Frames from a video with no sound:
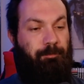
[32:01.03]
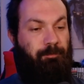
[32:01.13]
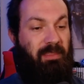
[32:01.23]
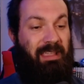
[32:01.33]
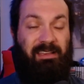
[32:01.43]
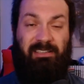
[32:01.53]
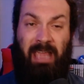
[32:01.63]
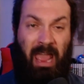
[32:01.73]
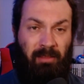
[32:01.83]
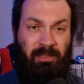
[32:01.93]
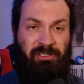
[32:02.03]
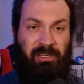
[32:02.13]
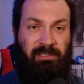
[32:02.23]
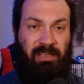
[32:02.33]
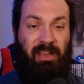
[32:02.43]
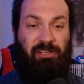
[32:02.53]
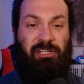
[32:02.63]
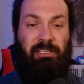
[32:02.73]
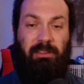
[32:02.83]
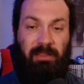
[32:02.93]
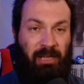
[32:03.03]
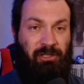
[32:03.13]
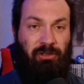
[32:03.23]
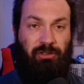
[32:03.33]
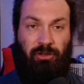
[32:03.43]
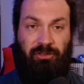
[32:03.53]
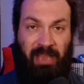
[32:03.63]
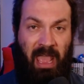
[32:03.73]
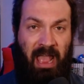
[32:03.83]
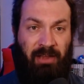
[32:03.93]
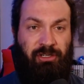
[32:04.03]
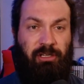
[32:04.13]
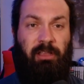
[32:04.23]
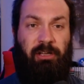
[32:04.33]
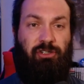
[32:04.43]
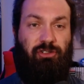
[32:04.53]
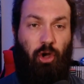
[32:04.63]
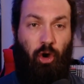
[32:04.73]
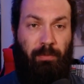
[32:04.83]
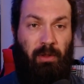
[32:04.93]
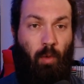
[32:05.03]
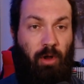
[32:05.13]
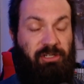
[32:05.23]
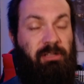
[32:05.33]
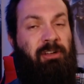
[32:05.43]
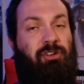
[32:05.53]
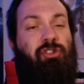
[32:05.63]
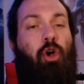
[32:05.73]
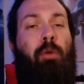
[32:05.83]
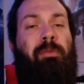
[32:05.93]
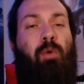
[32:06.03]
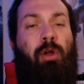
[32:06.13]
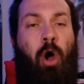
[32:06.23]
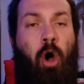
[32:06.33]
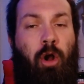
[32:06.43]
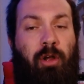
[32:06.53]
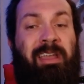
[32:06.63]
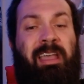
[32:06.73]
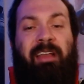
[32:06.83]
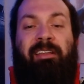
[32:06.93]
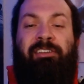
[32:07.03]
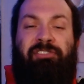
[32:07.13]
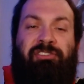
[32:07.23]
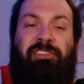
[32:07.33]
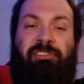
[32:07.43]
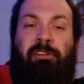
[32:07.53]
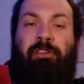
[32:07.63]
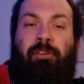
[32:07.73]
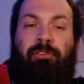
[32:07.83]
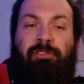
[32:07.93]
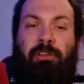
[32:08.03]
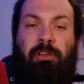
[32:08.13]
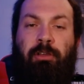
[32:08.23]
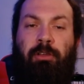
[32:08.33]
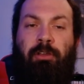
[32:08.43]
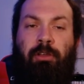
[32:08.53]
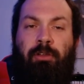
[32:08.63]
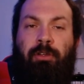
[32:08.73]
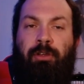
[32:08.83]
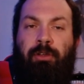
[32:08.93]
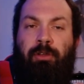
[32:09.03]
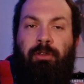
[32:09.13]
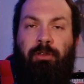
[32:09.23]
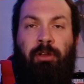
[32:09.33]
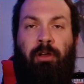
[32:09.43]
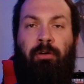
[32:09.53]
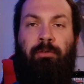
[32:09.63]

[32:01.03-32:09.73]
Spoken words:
intelligent, and she lectures her dad. She lectures Obi-Wan. She lectures Obi-Wan hard. And he just sits there and he goes, you